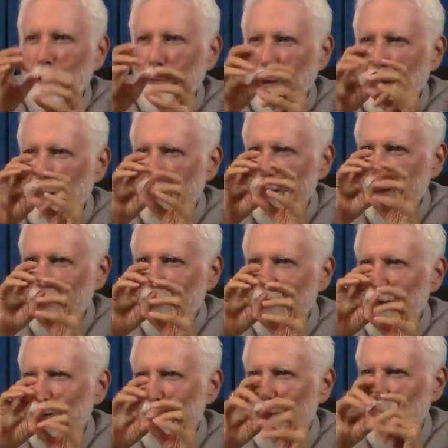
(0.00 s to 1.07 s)
with
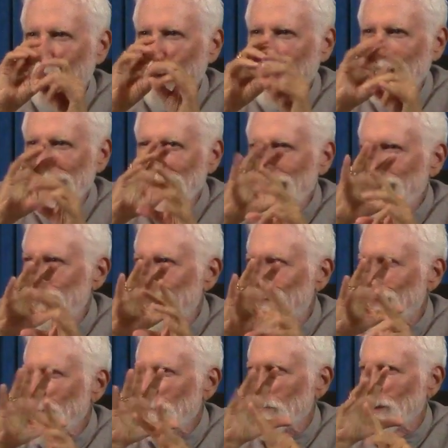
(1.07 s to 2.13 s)
squiggly
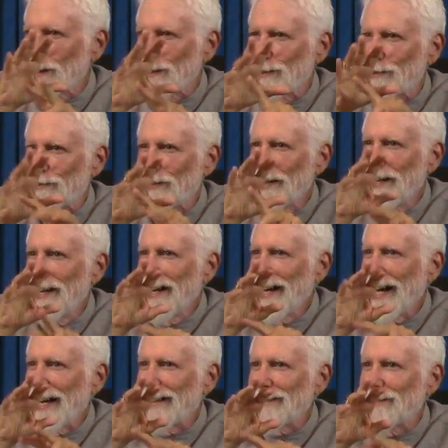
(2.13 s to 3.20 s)
symbols
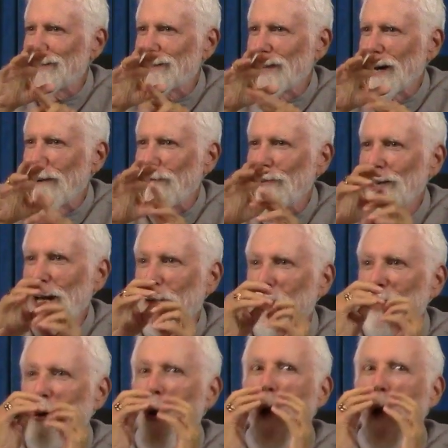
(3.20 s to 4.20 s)
and stuff. And I went,